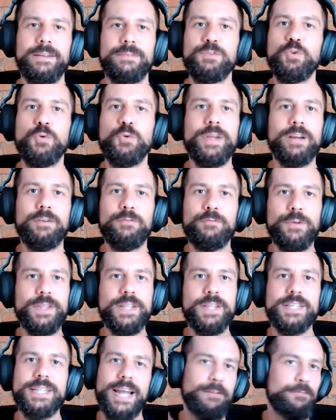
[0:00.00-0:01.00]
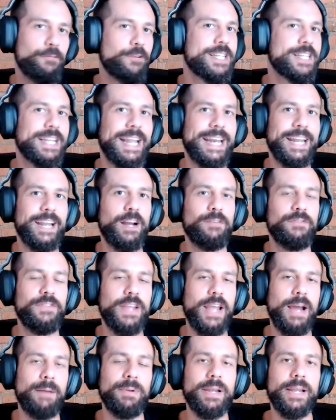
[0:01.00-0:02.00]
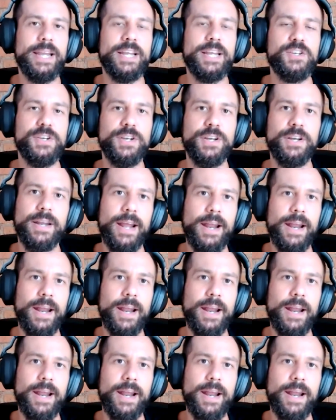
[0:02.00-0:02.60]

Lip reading: doing a redesign, reskinning of the application,